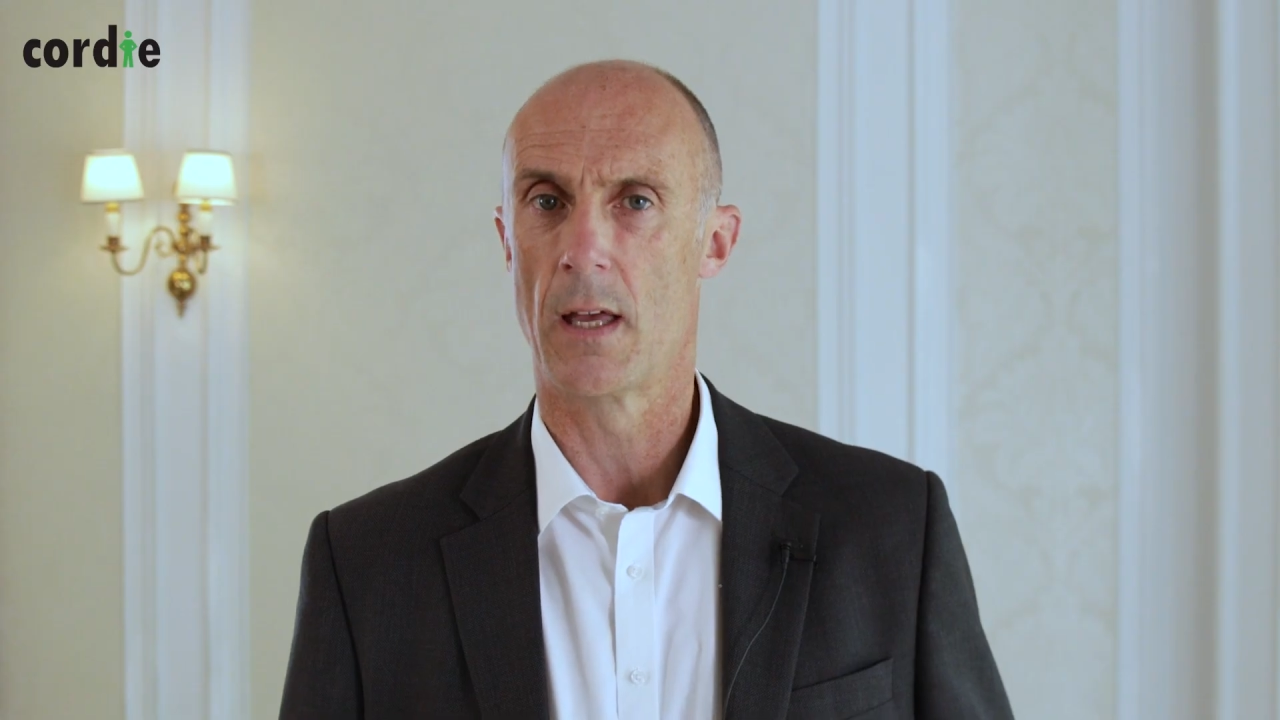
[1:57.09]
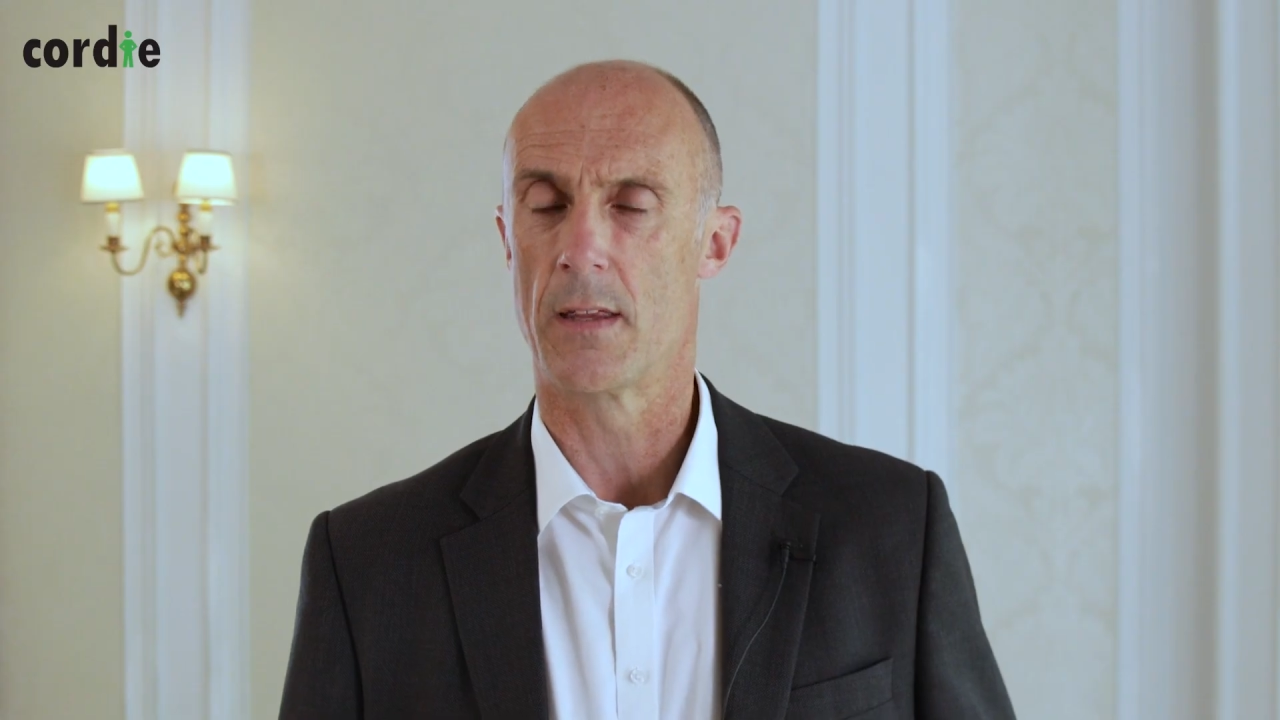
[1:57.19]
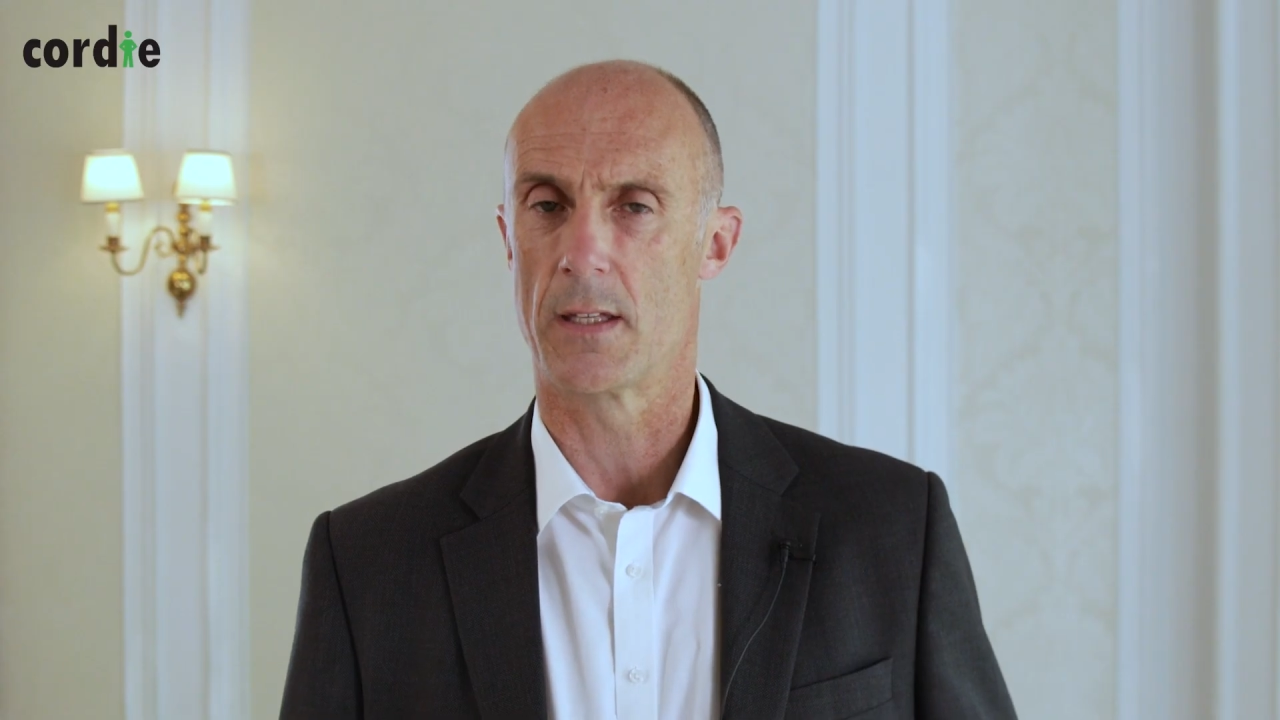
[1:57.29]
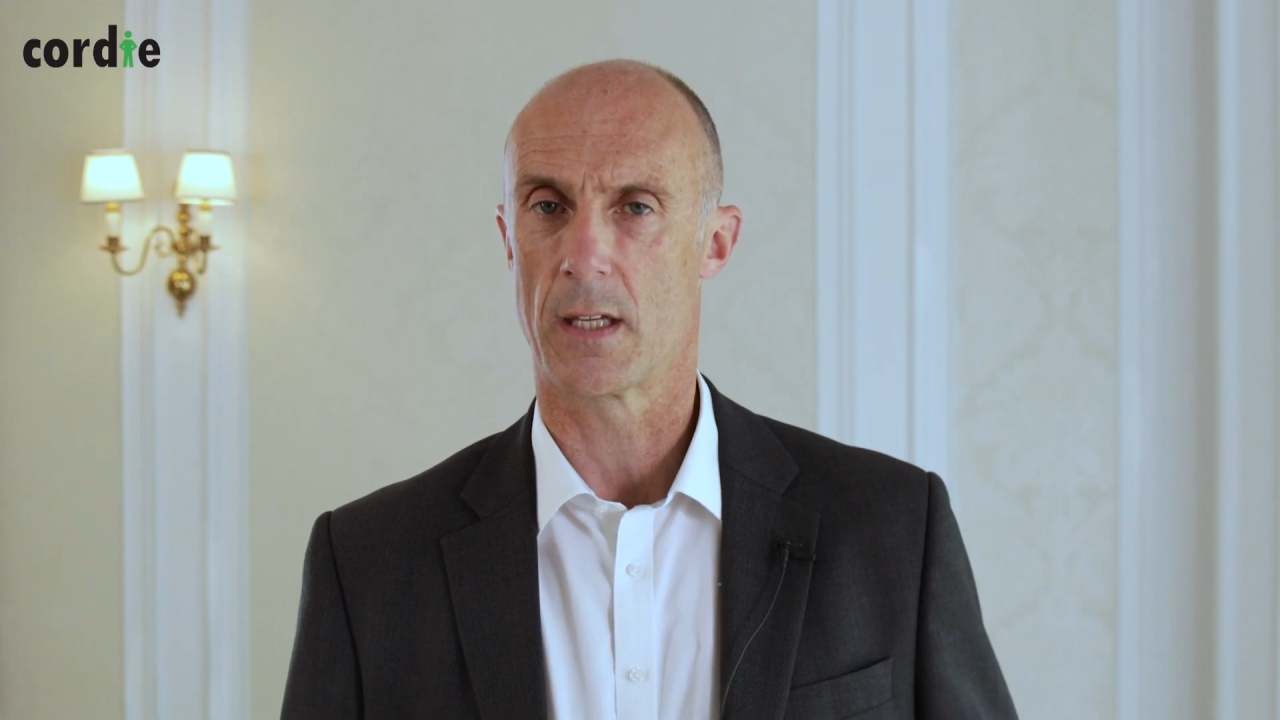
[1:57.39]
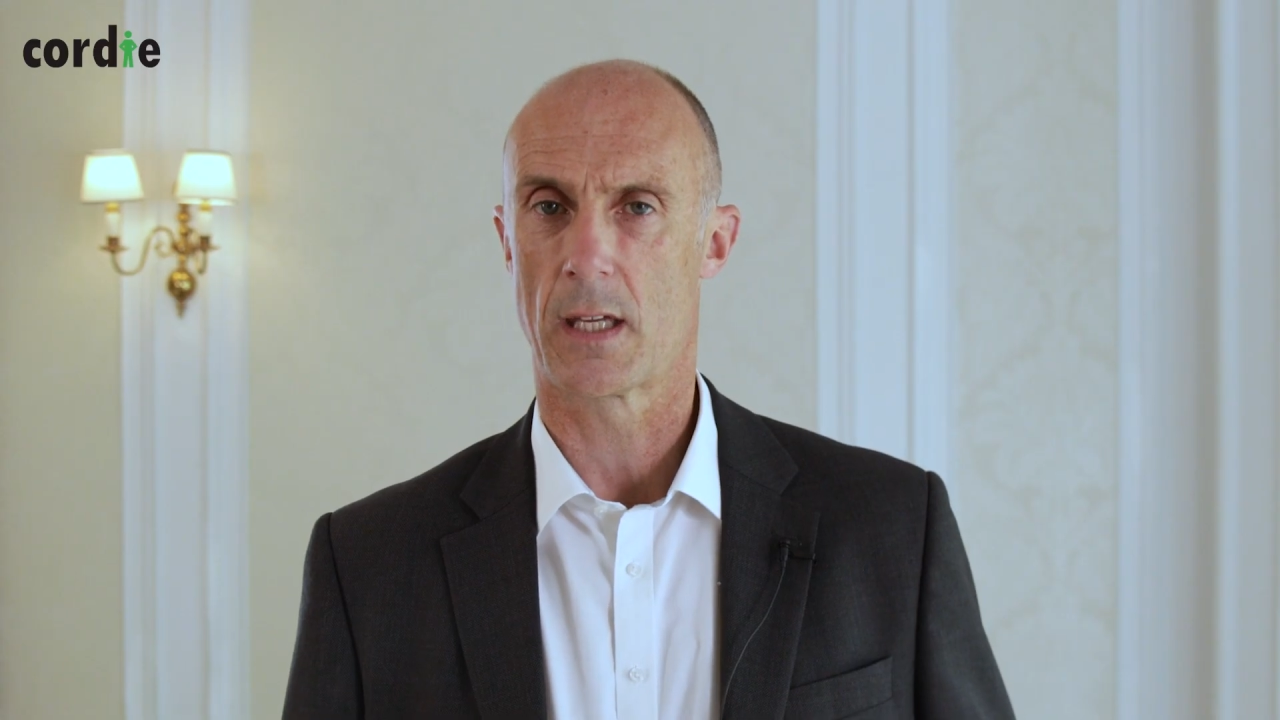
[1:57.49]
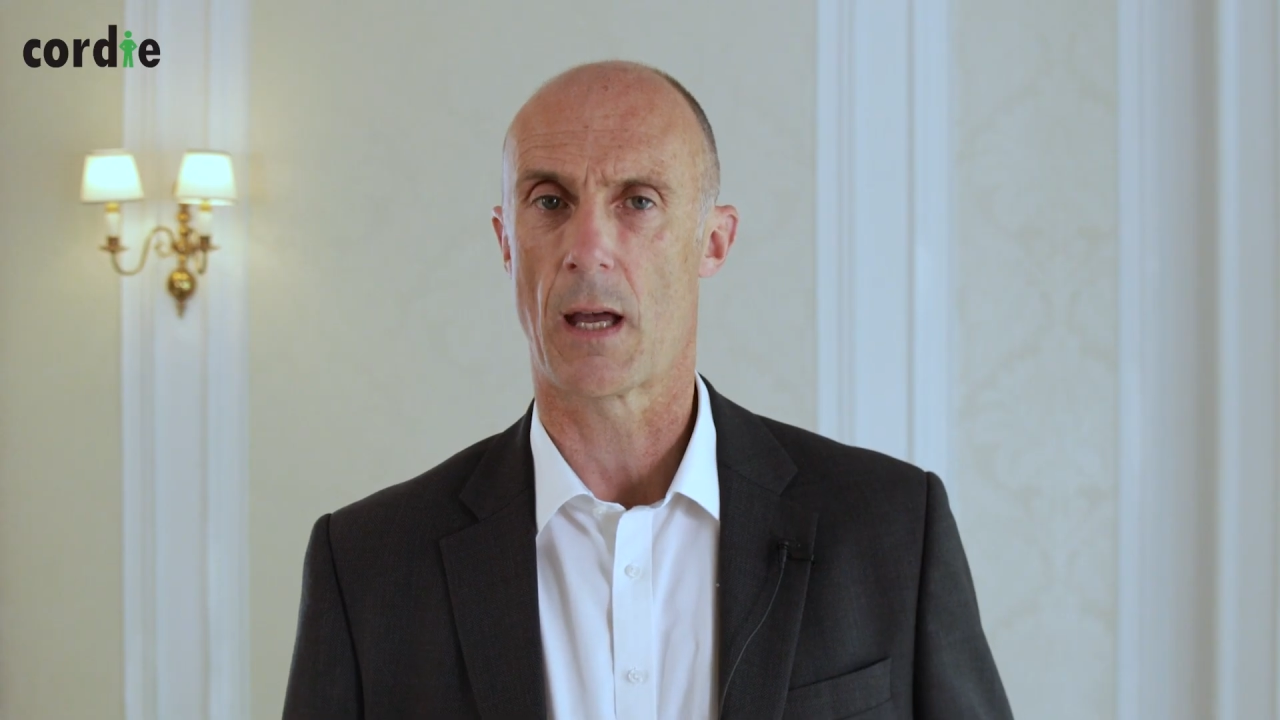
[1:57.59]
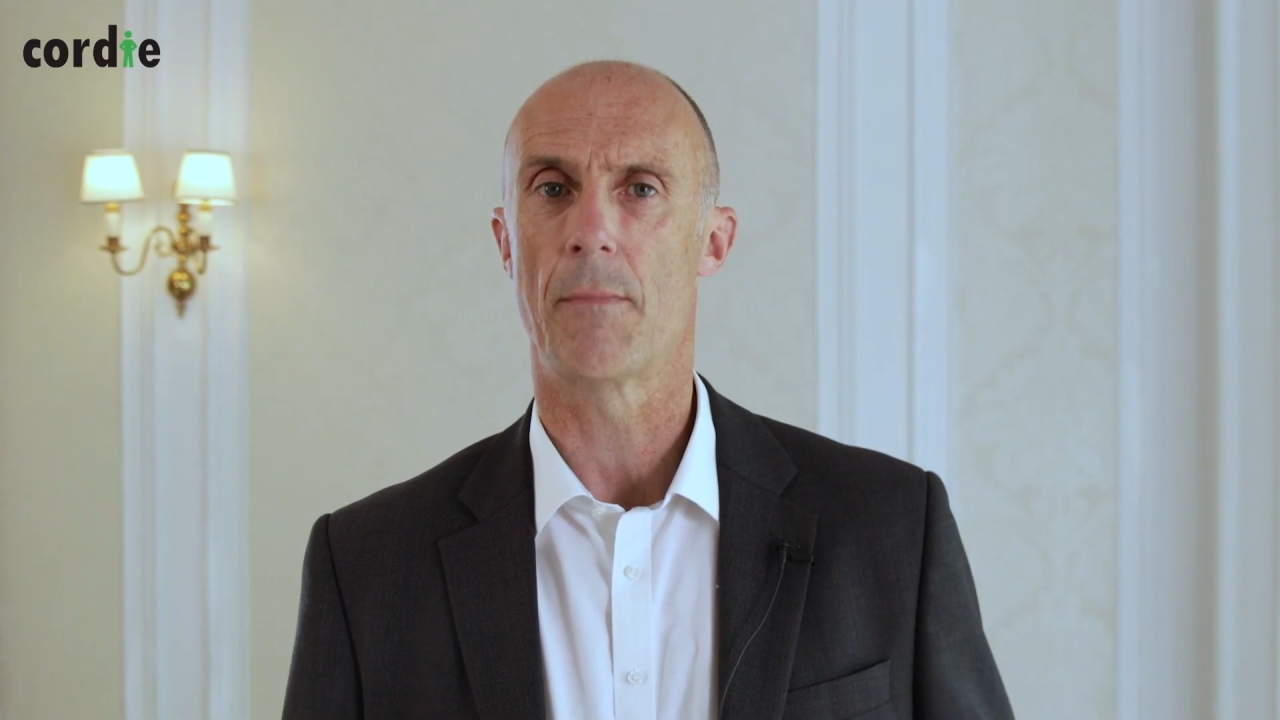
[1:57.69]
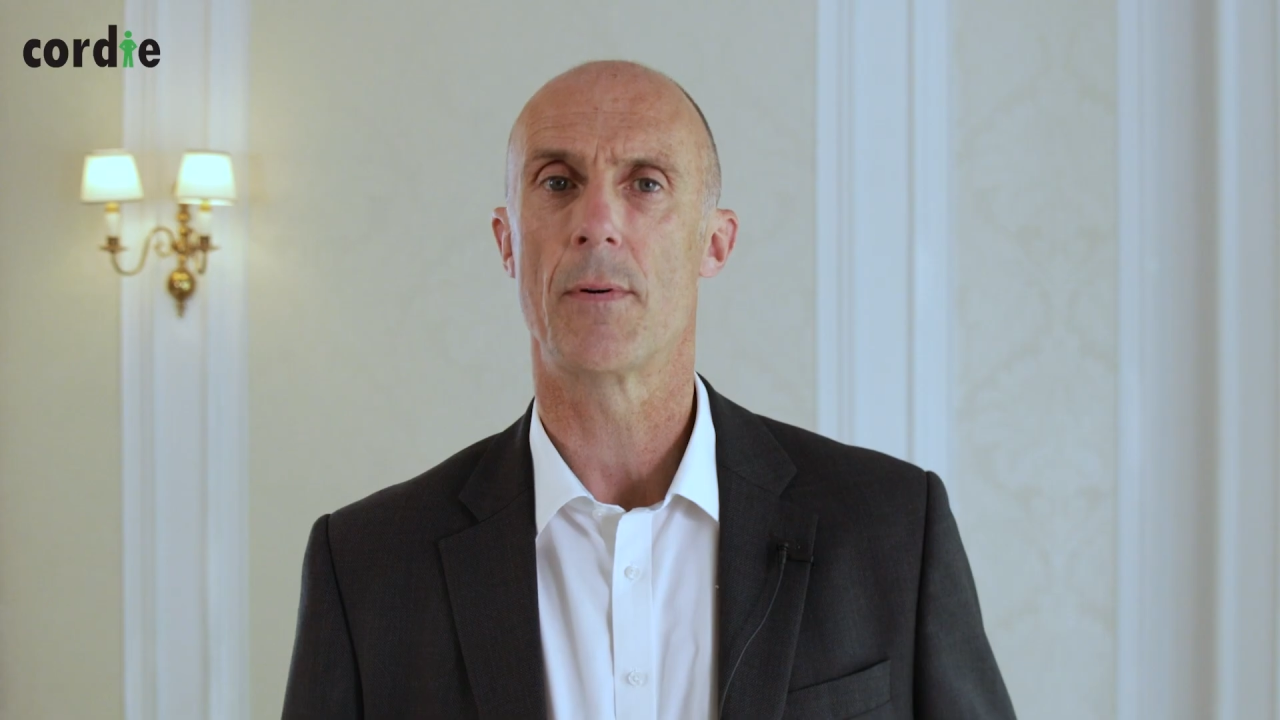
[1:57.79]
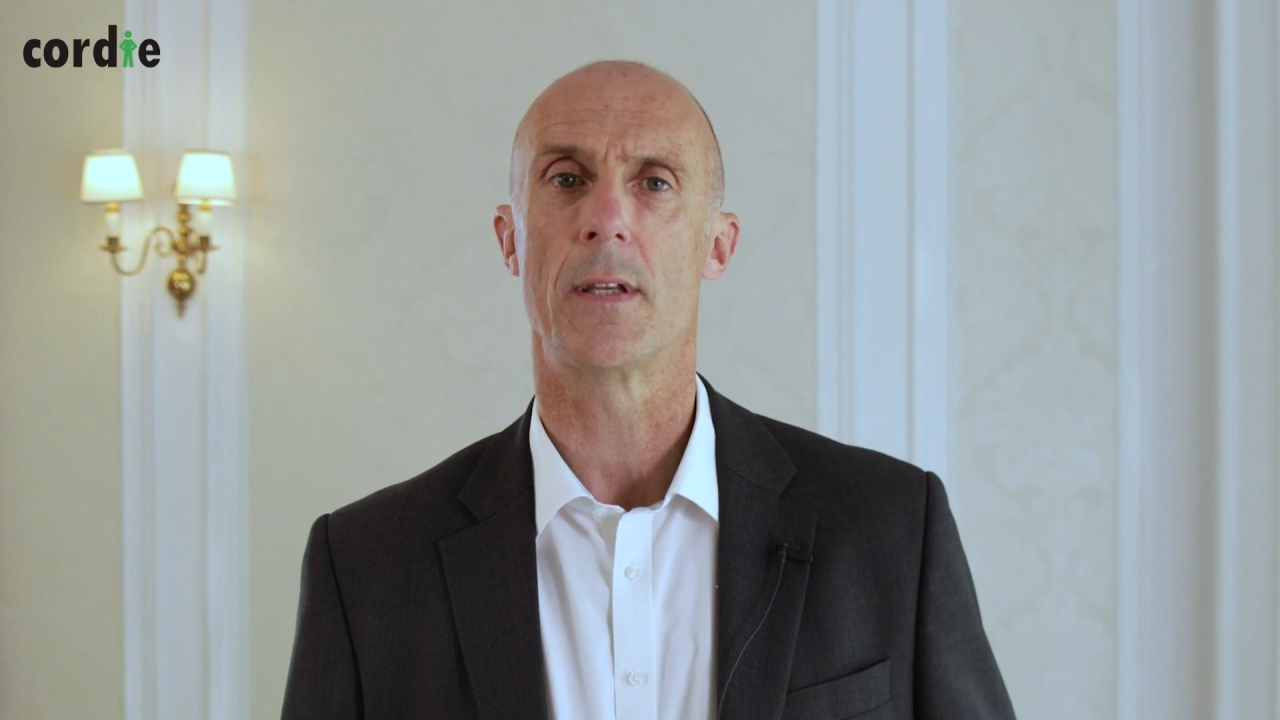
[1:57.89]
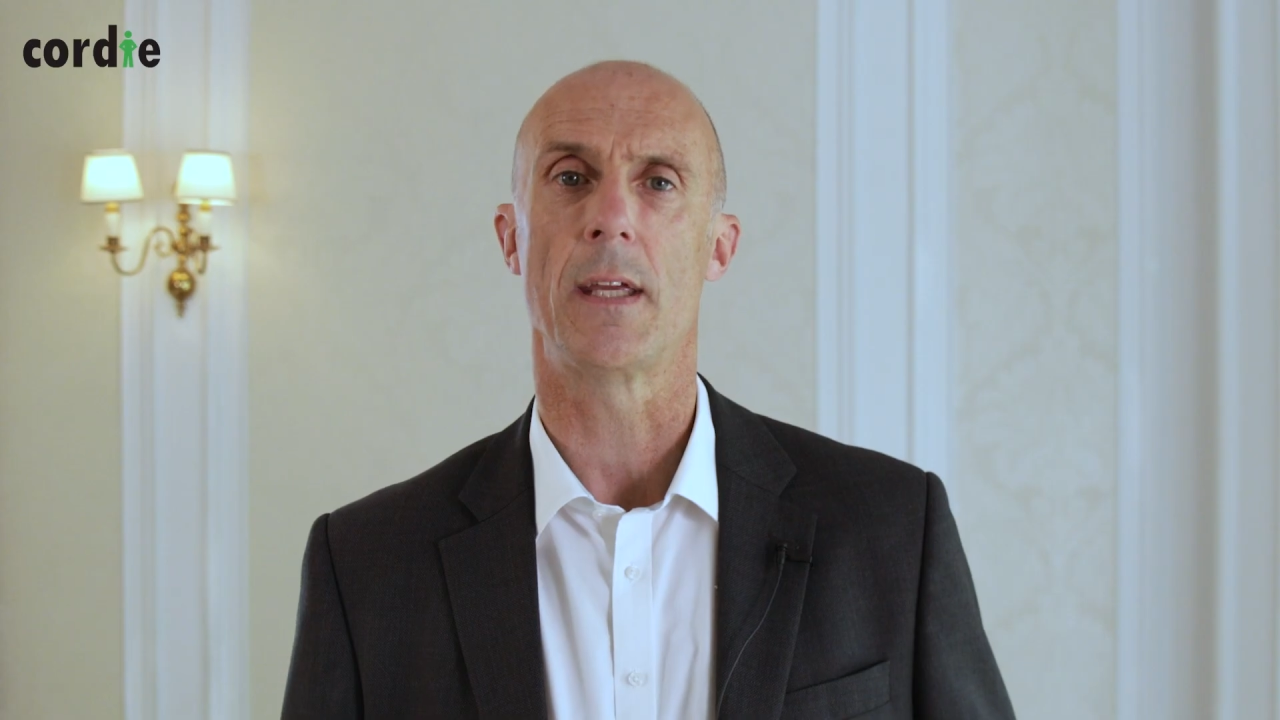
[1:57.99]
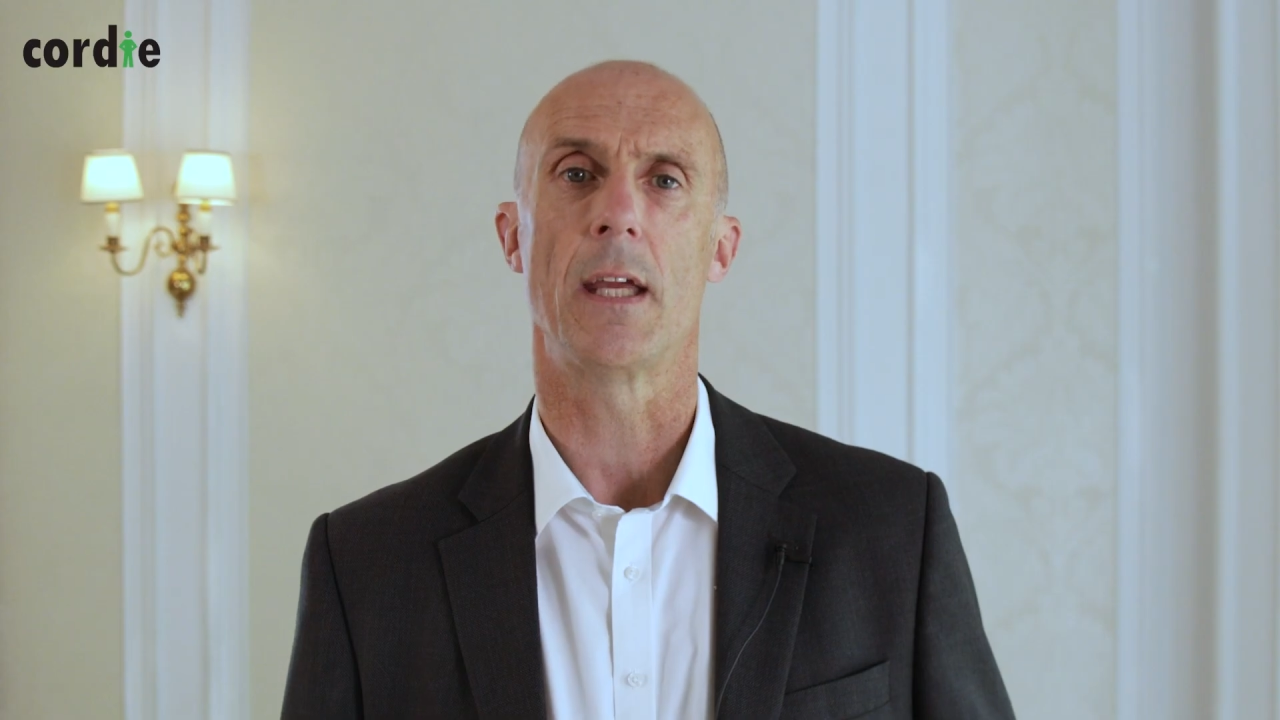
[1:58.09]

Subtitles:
that a company